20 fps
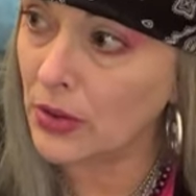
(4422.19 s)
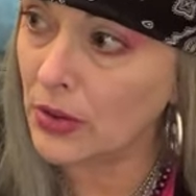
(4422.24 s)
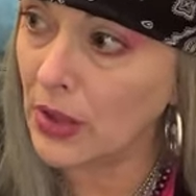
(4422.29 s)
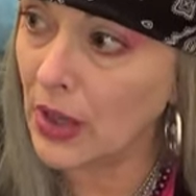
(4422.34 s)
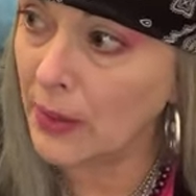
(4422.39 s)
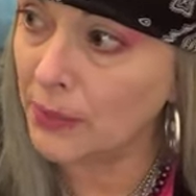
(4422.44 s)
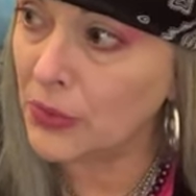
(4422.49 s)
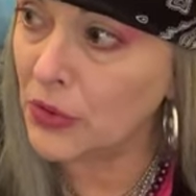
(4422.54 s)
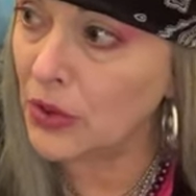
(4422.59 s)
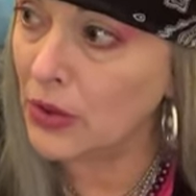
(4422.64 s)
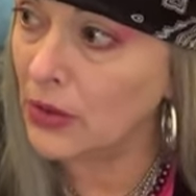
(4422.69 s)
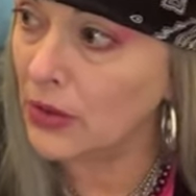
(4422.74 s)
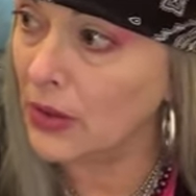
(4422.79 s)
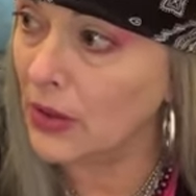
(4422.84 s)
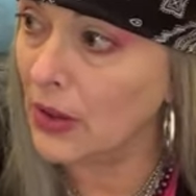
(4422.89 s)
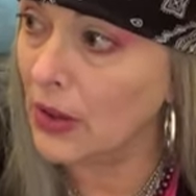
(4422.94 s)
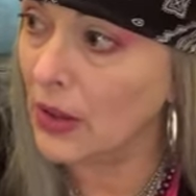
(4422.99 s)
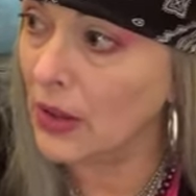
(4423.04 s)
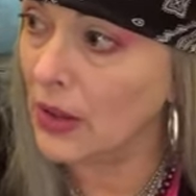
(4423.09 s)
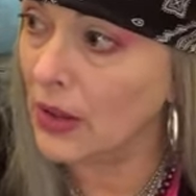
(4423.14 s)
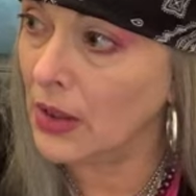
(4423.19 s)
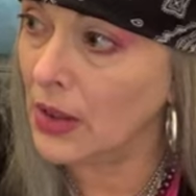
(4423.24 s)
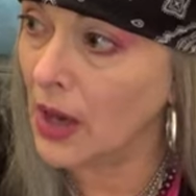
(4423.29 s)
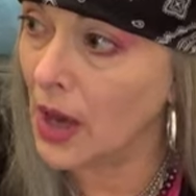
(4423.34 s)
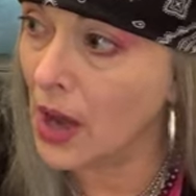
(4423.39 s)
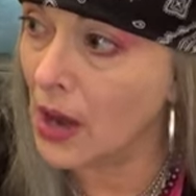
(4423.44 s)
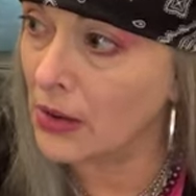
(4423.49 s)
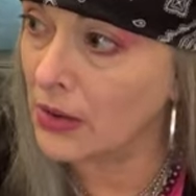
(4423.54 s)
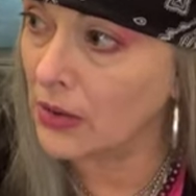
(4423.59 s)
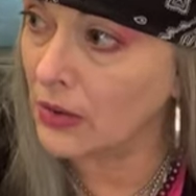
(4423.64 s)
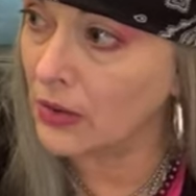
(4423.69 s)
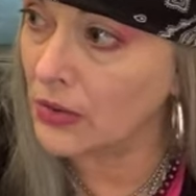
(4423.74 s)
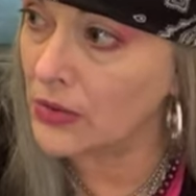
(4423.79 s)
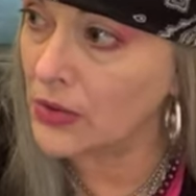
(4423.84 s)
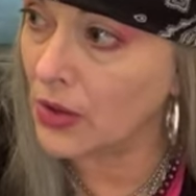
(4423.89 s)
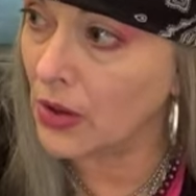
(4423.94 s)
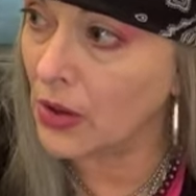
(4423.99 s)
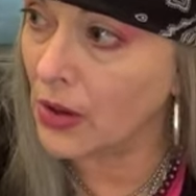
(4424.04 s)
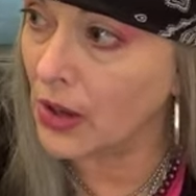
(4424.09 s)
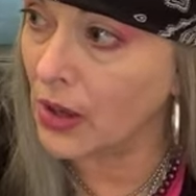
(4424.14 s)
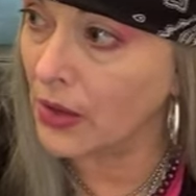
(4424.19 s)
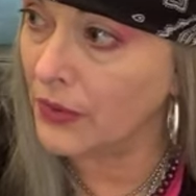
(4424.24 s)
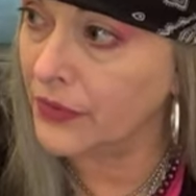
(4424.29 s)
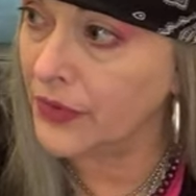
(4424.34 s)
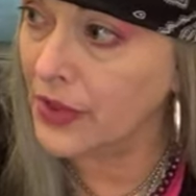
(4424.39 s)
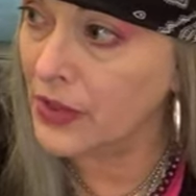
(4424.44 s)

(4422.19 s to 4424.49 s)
Neptune goggles off,